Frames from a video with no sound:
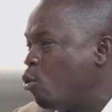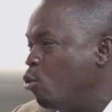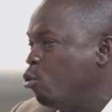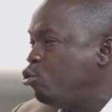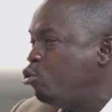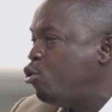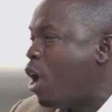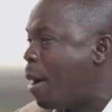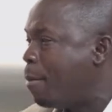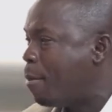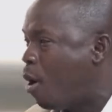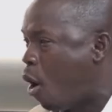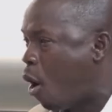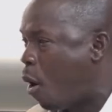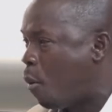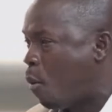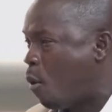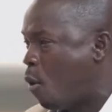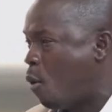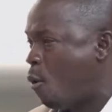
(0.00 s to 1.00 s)
no chair
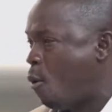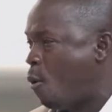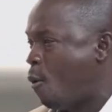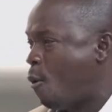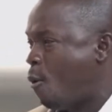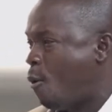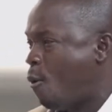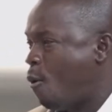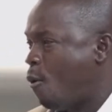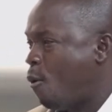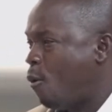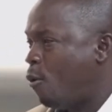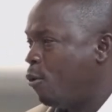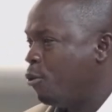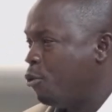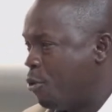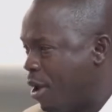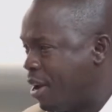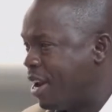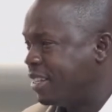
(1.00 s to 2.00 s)
more.
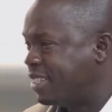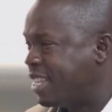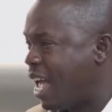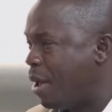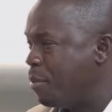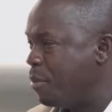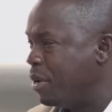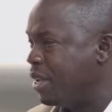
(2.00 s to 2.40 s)
You understand?